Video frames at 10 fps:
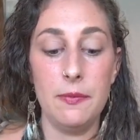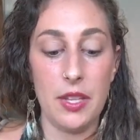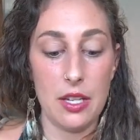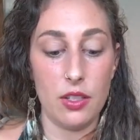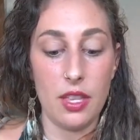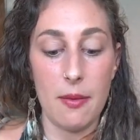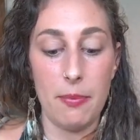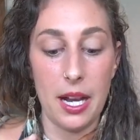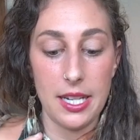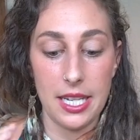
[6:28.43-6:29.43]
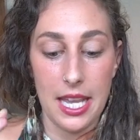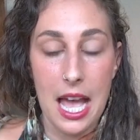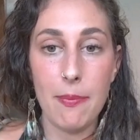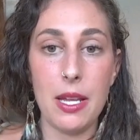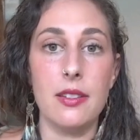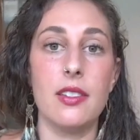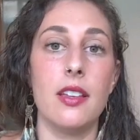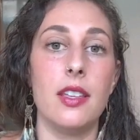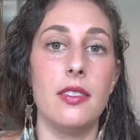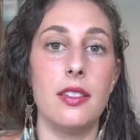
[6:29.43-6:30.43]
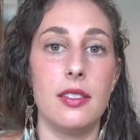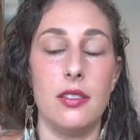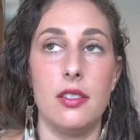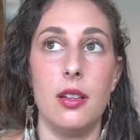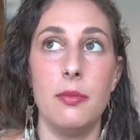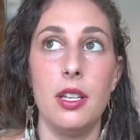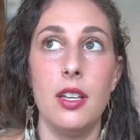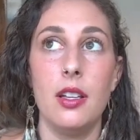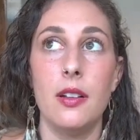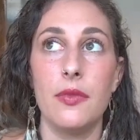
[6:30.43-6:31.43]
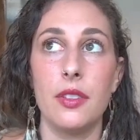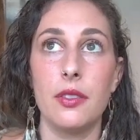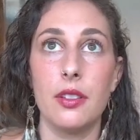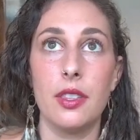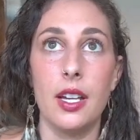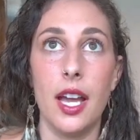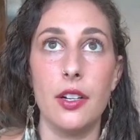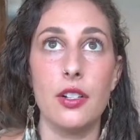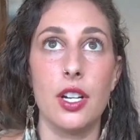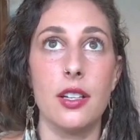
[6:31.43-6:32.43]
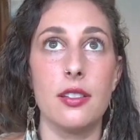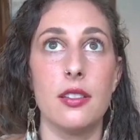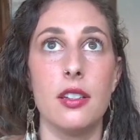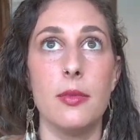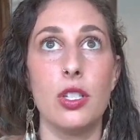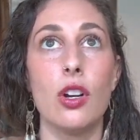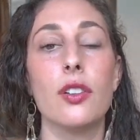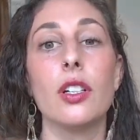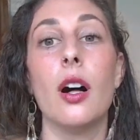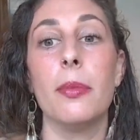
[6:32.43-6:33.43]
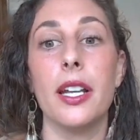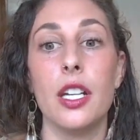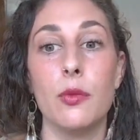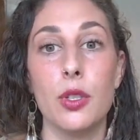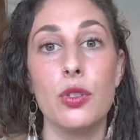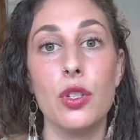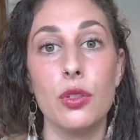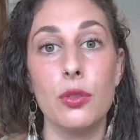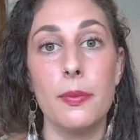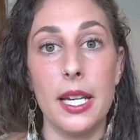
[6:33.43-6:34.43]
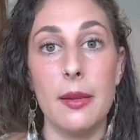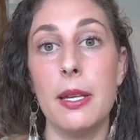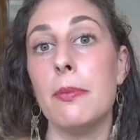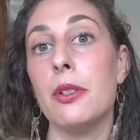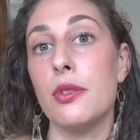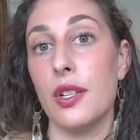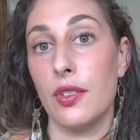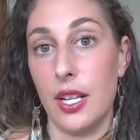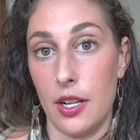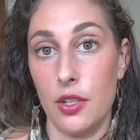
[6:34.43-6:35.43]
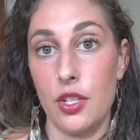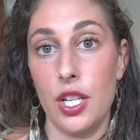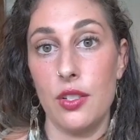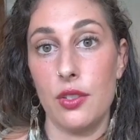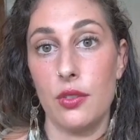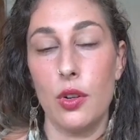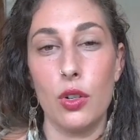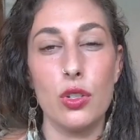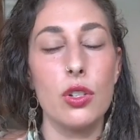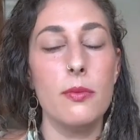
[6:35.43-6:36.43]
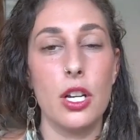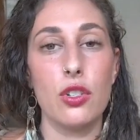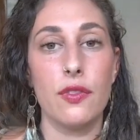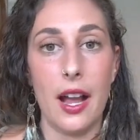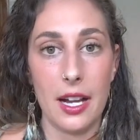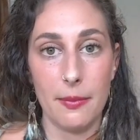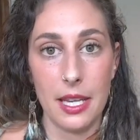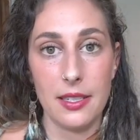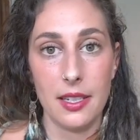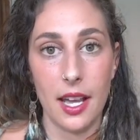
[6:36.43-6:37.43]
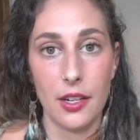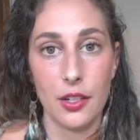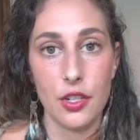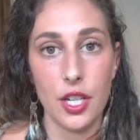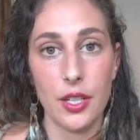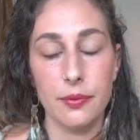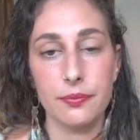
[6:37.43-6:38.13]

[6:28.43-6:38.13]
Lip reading: And so that binding happens. And then the energetic system is overcomplicated with too many people's different energies, or too much fragmented energy.